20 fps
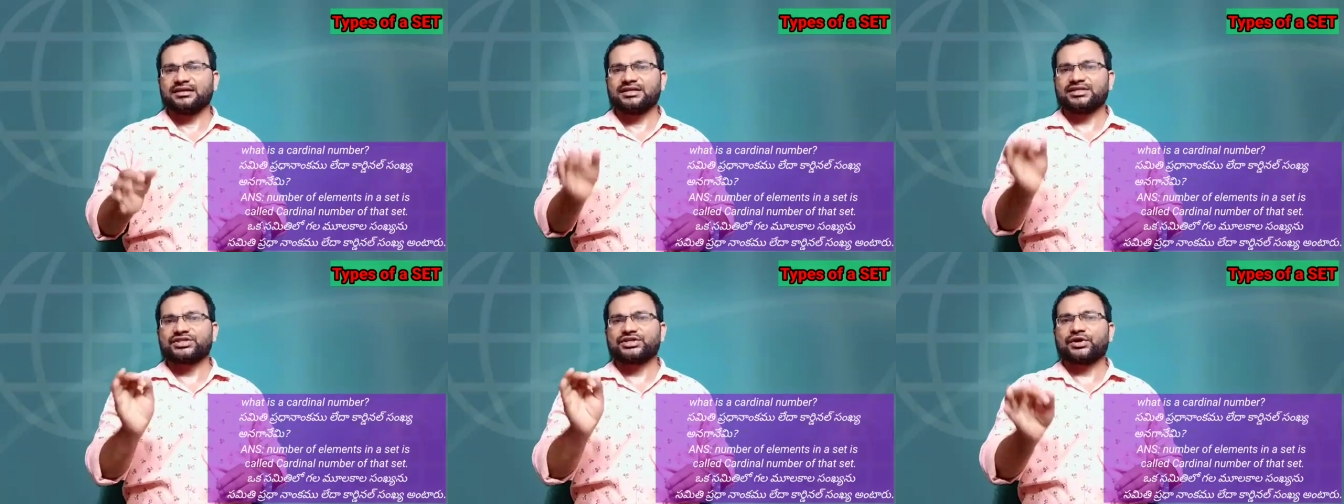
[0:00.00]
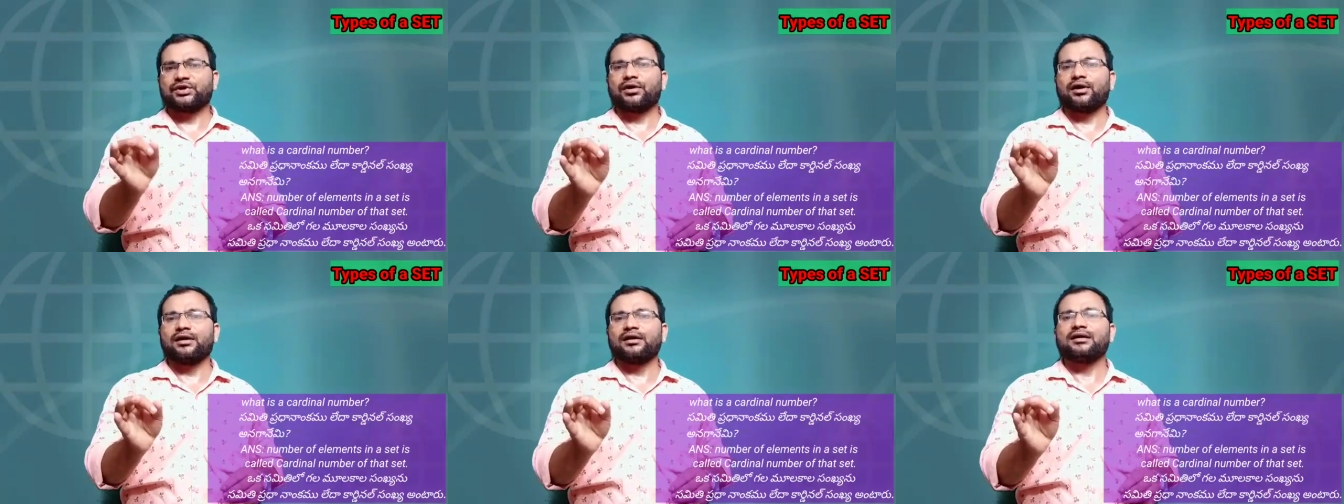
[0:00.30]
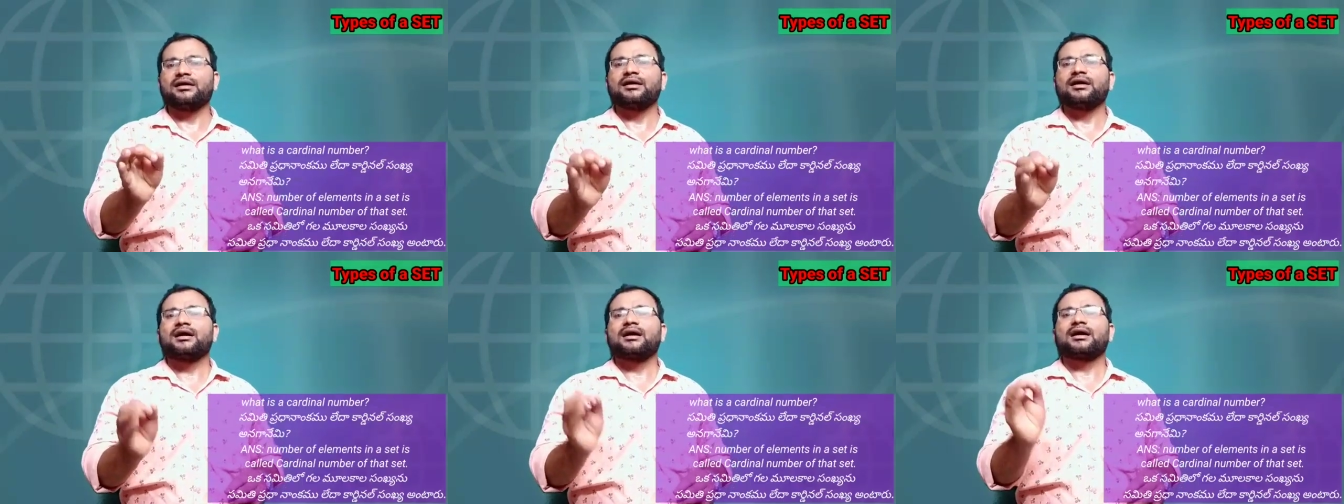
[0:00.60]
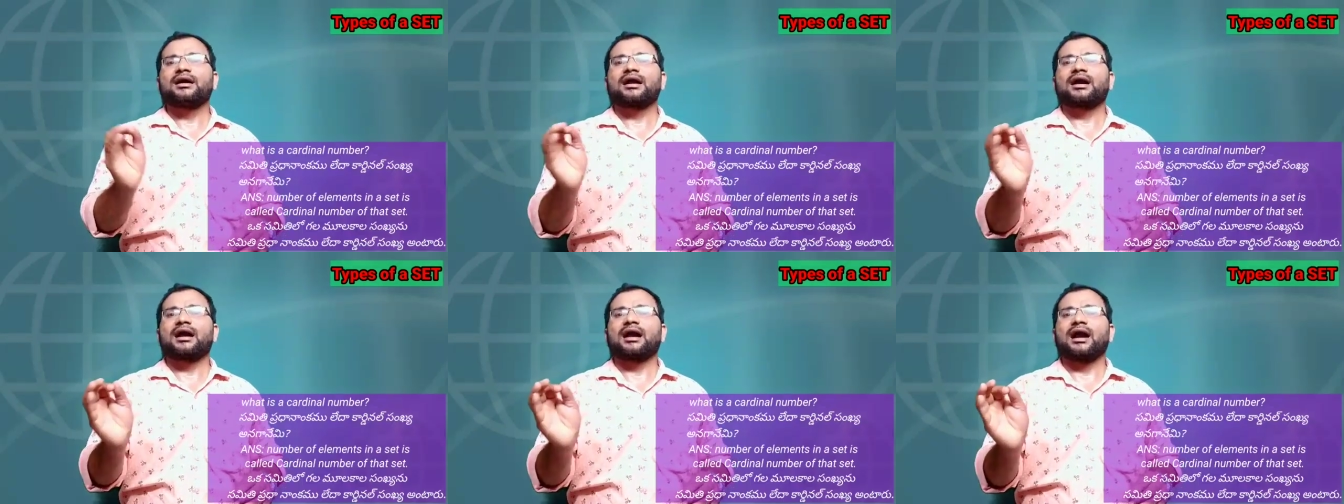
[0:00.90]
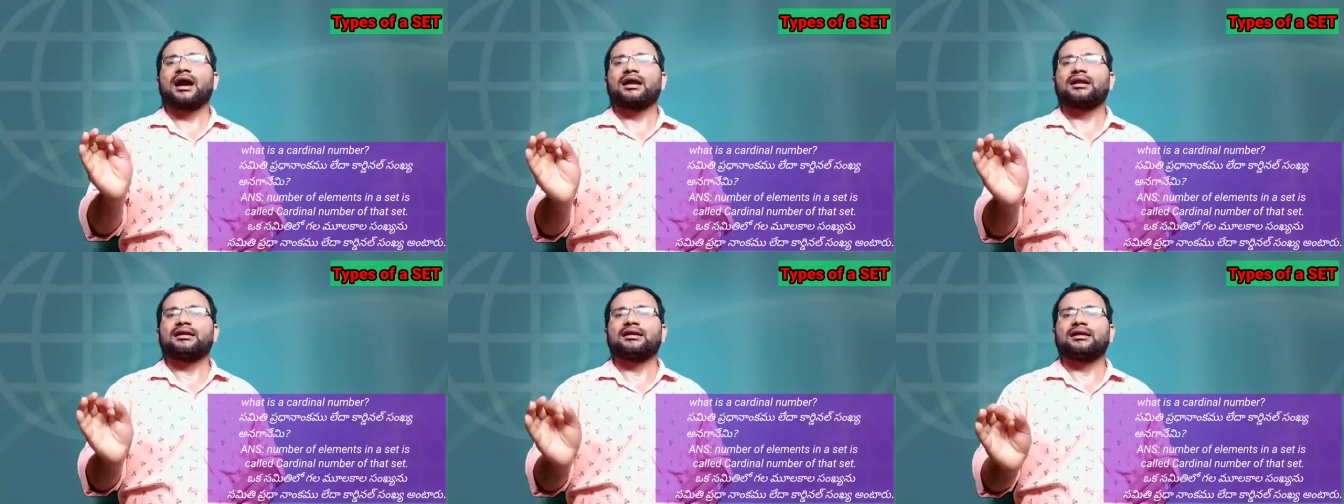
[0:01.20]
is called
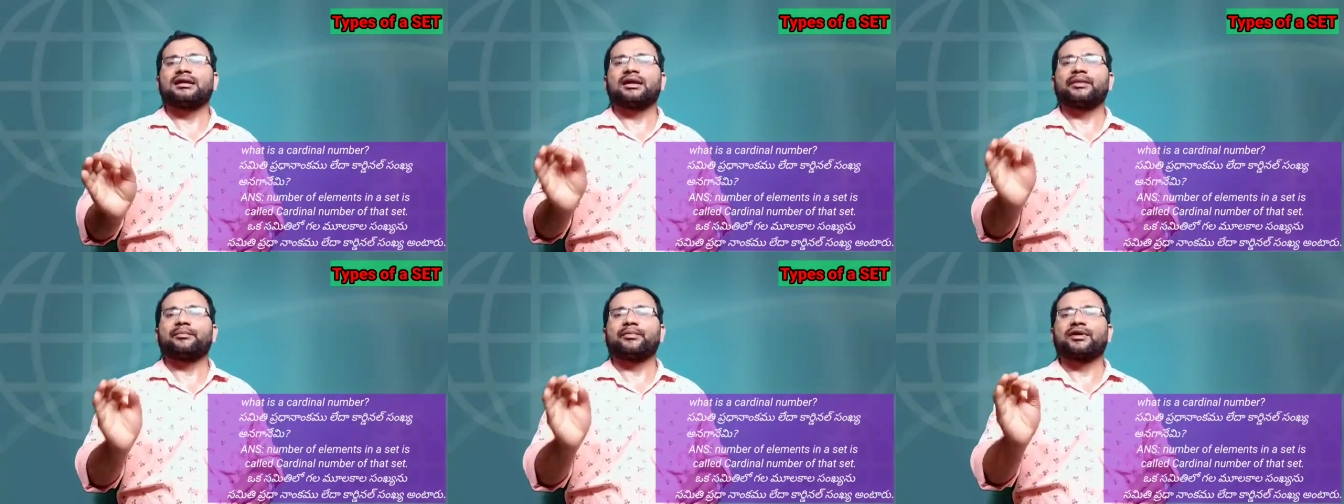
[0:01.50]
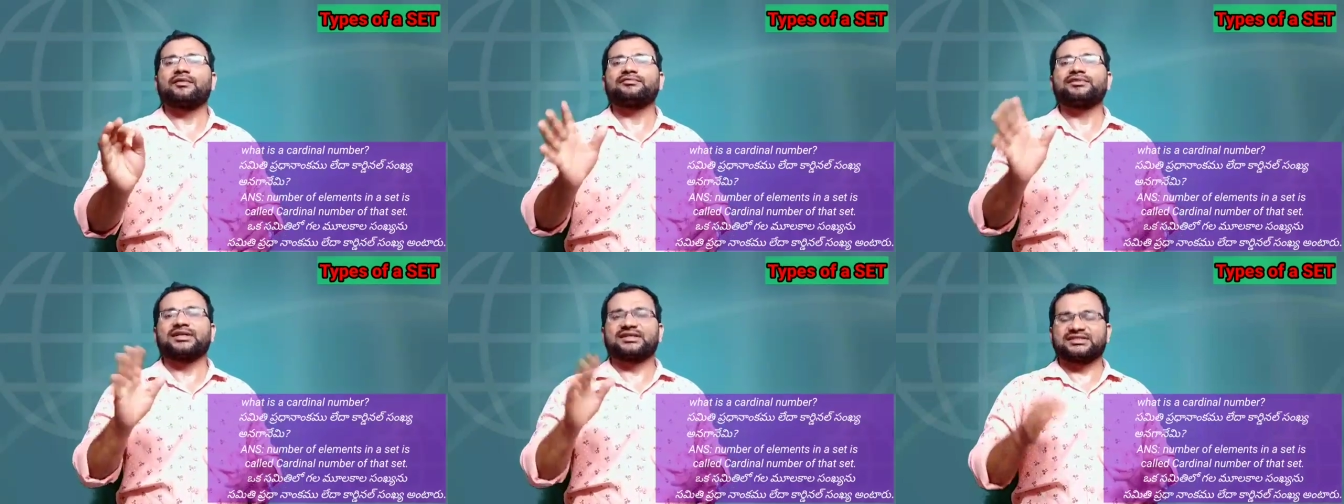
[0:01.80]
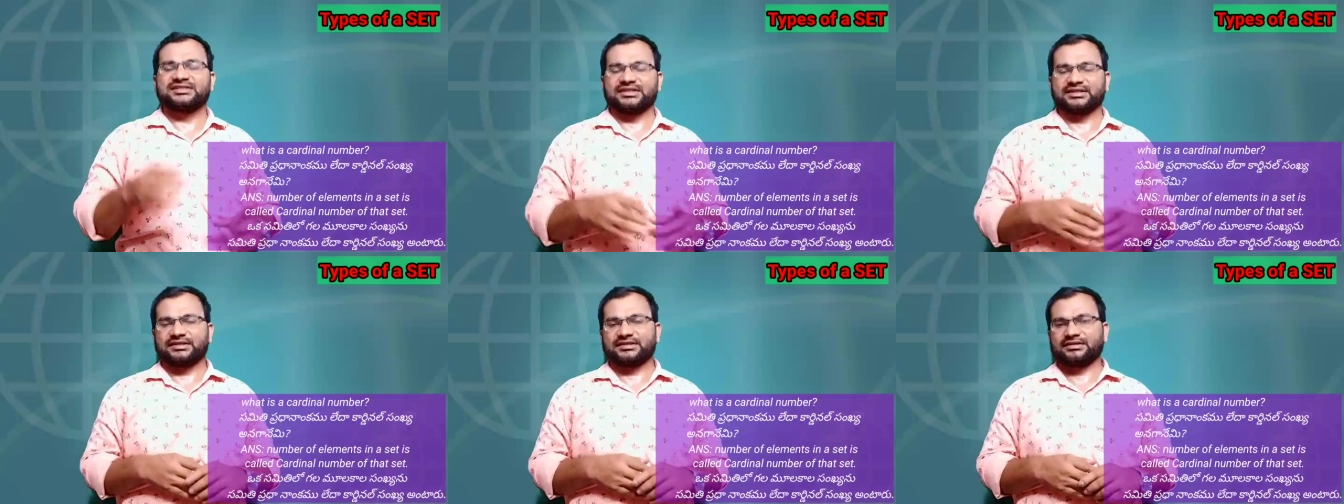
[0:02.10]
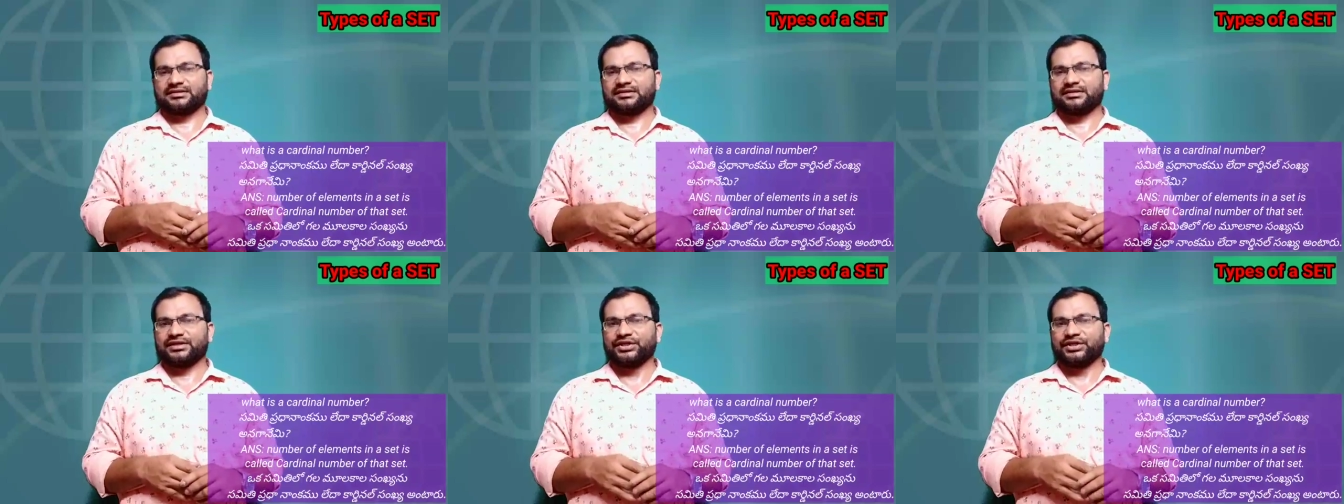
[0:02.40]
cardinal number of that set.